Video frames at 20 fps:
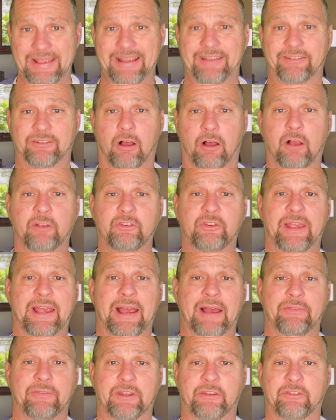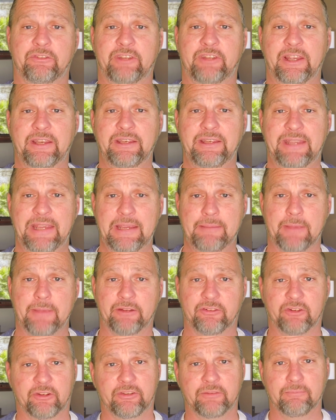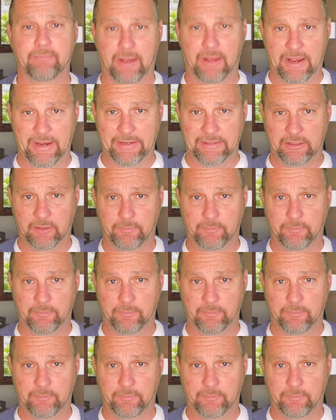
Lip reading: As long as you have these 10 key metrics in mind,